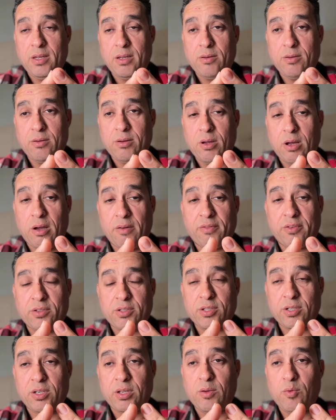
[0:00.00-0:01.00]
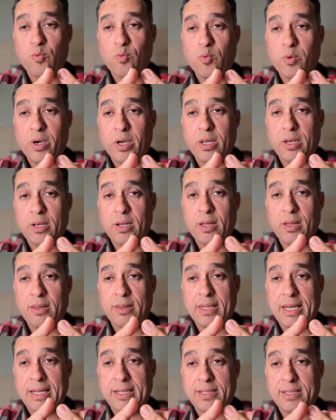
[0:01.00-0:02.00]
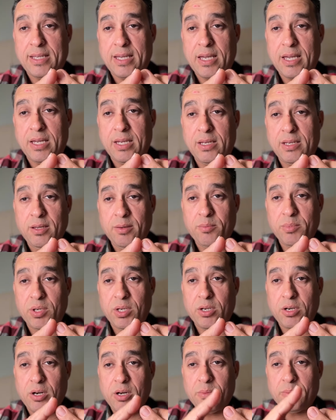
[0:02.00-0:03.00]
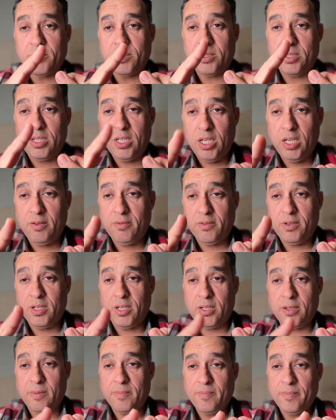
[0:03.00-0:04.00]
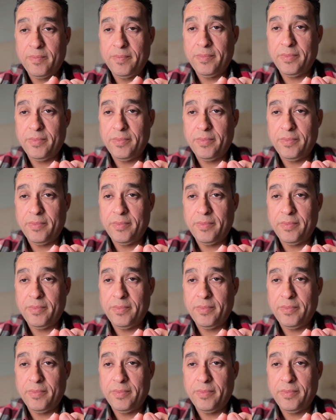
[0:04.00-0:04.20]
And obviously, when that day becomes evening,